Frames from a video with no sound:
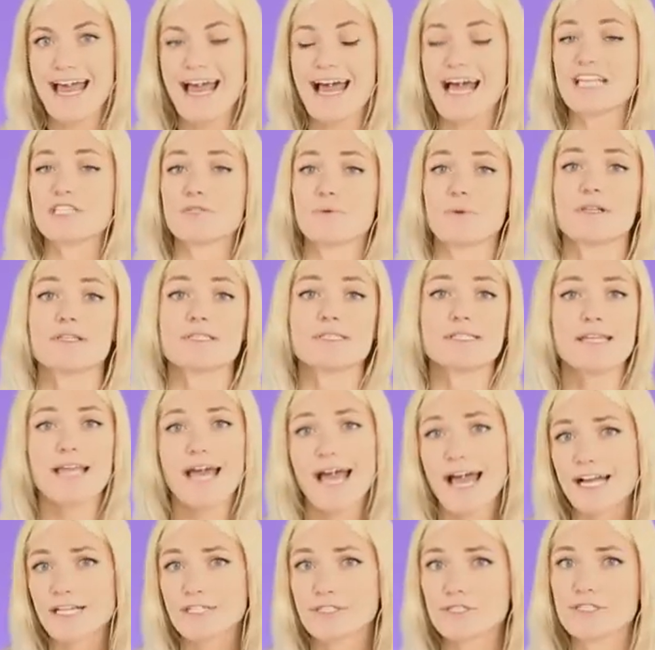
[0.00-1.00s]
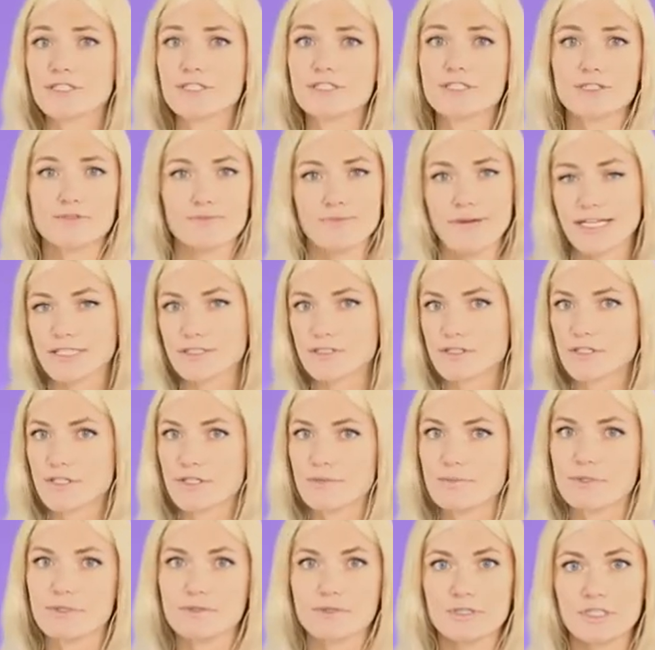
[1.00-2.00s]
as well as an actor, director,
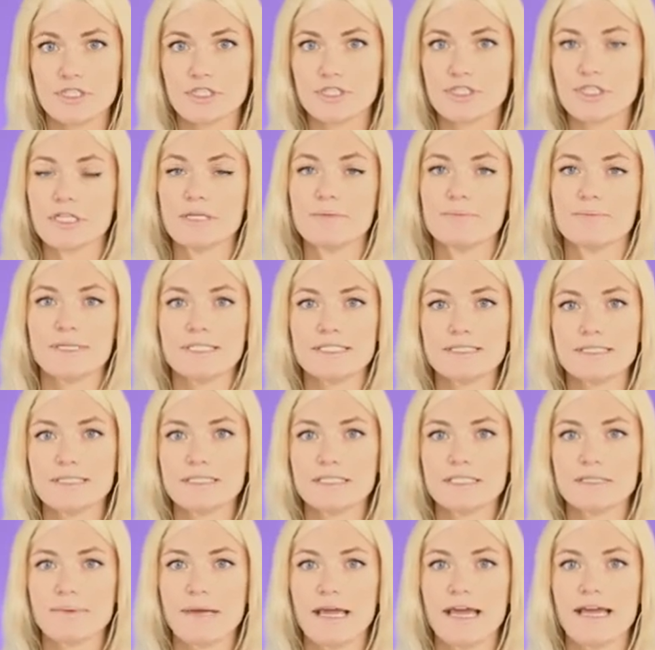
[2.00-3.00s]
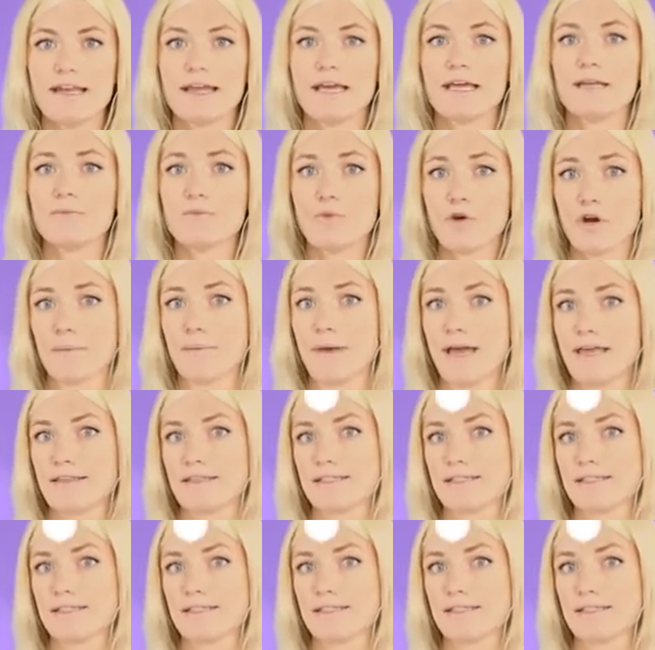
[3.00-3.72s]
musician, businessman, and more by